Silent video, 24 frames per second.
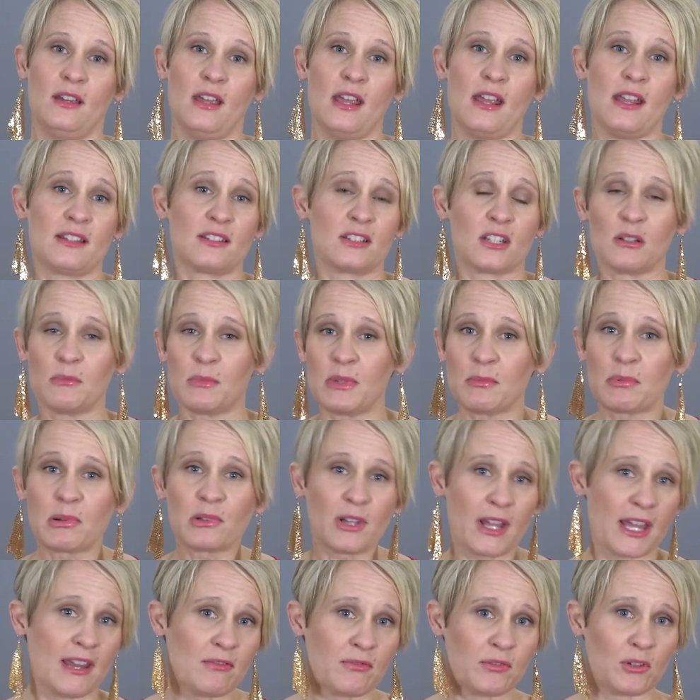It's gonna be
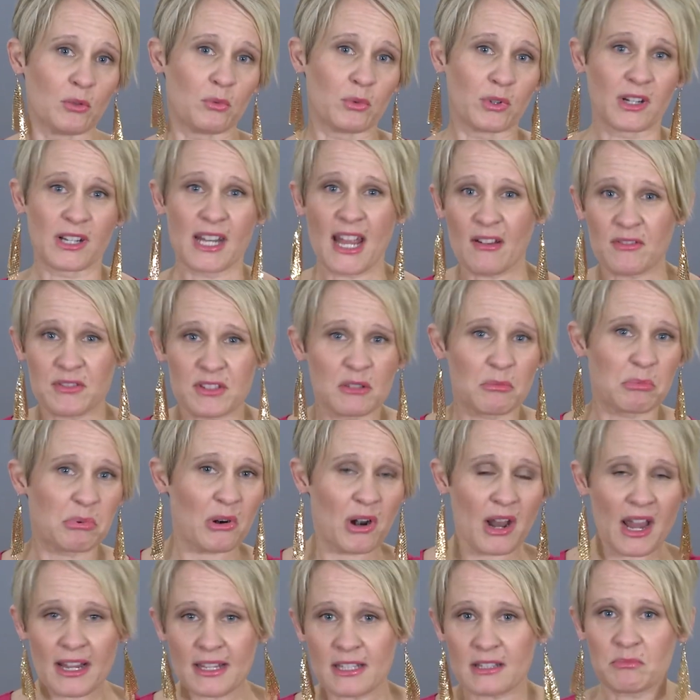playful. We're gonna have
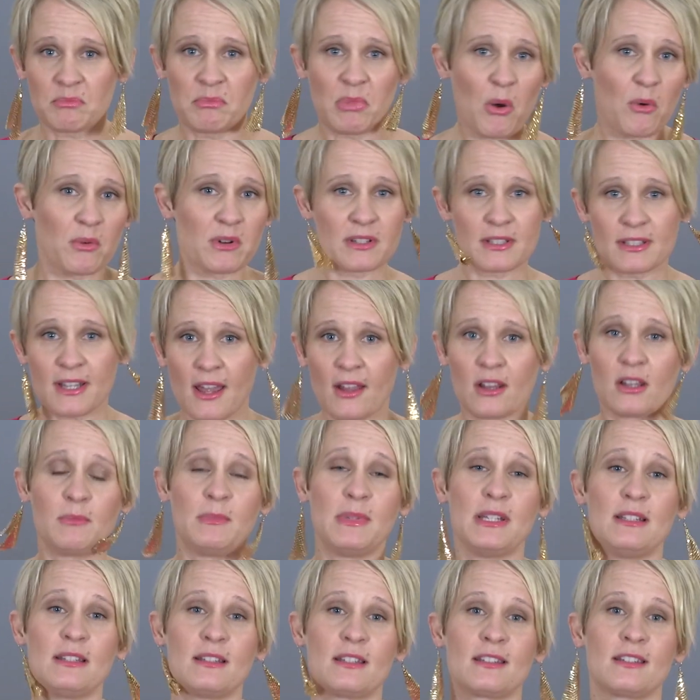surprise bonus
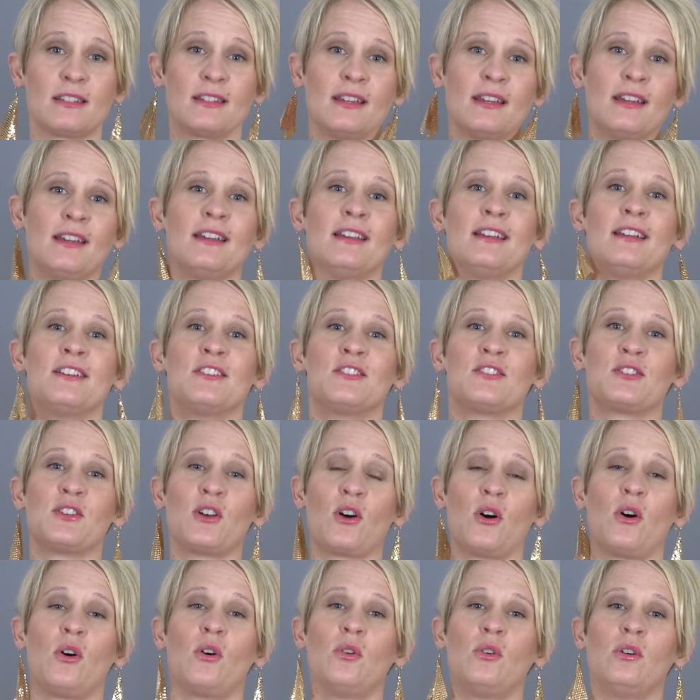elements.
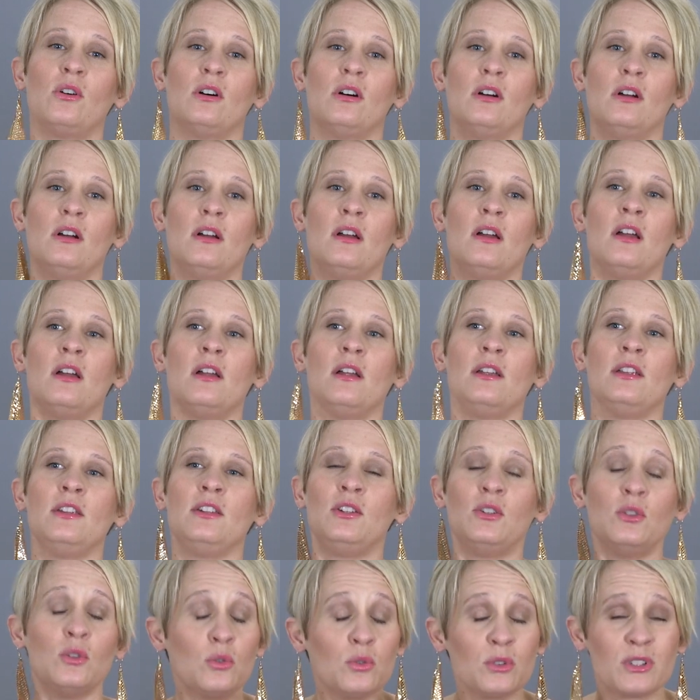So
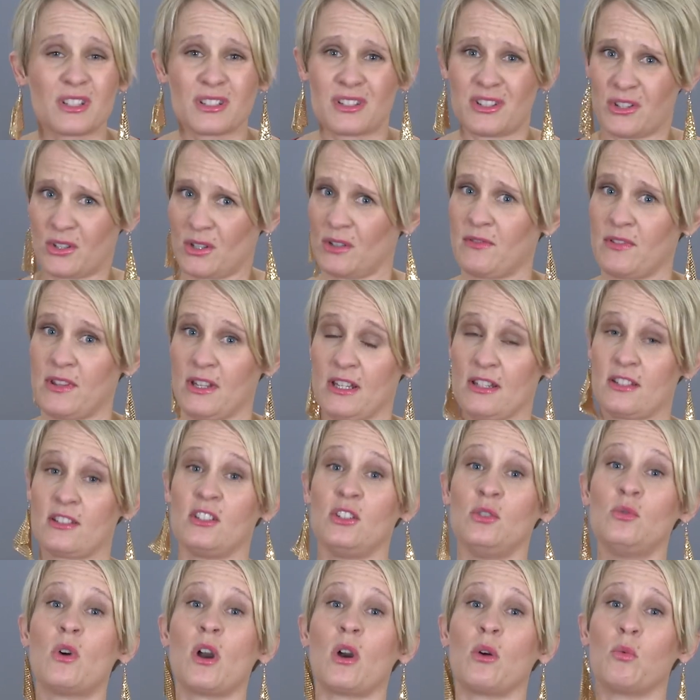you deserve this.
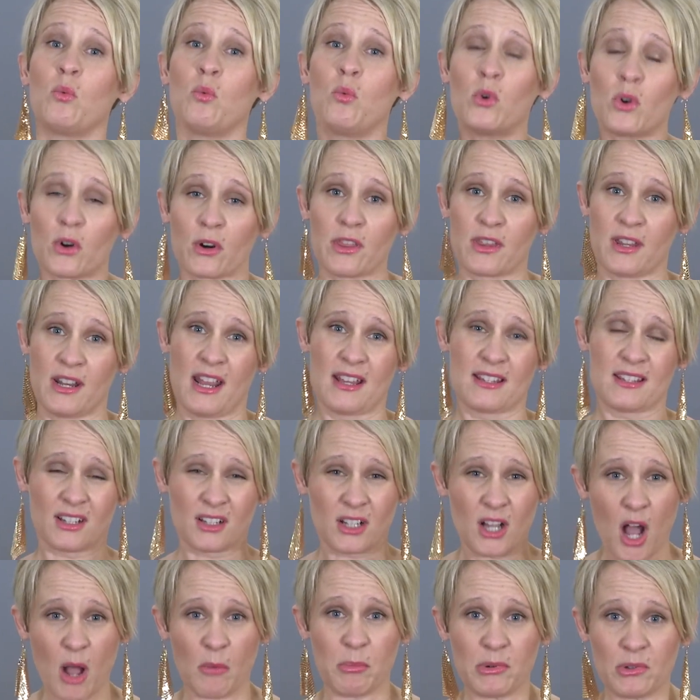You are worth it. As a
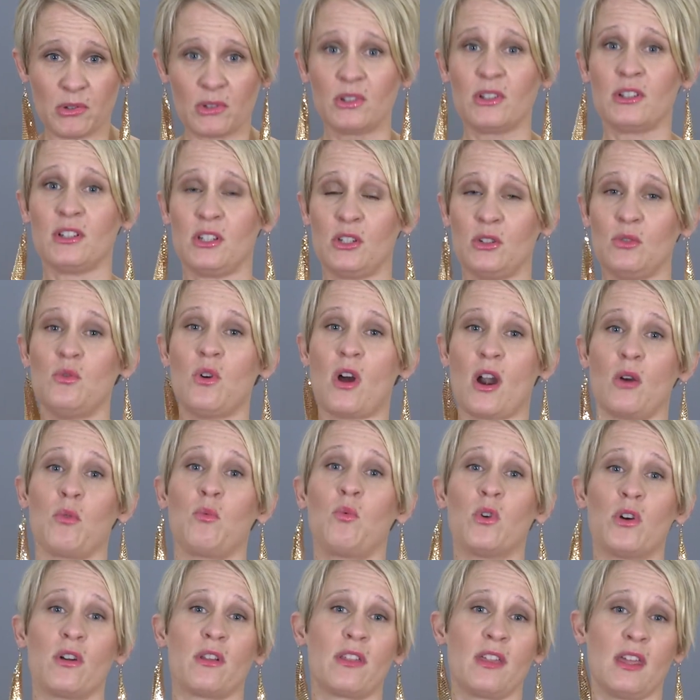couple, you are
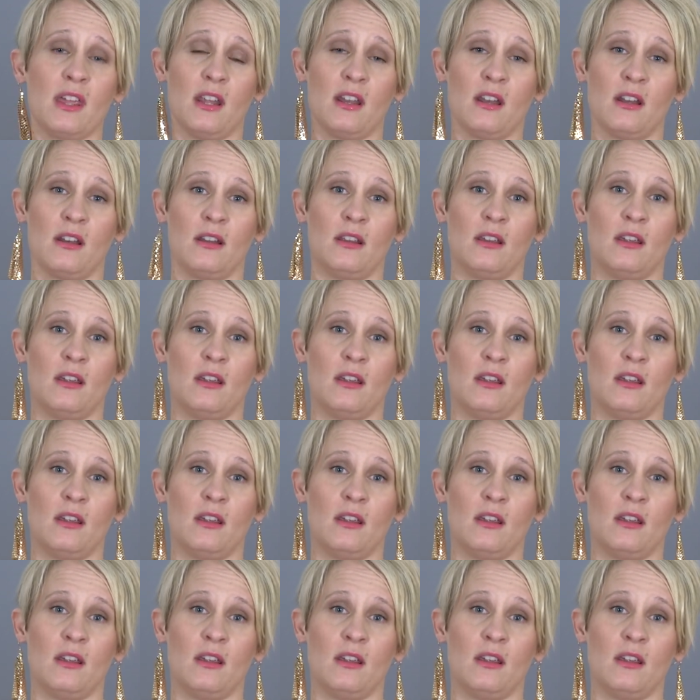worth it.